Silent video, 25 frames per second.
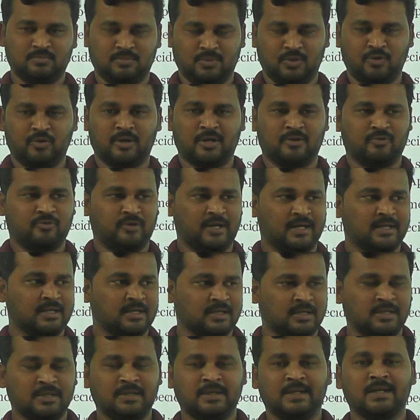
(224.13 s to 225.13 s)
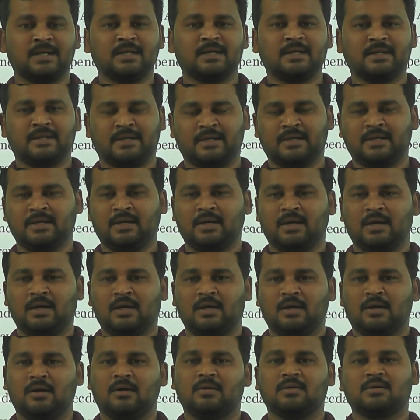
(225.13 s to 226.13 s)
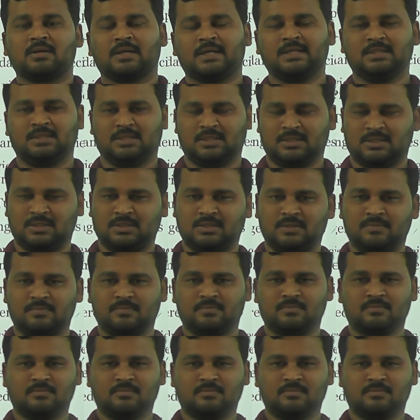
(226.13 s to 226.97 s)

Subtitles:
You can find it in Nilgiri ranges,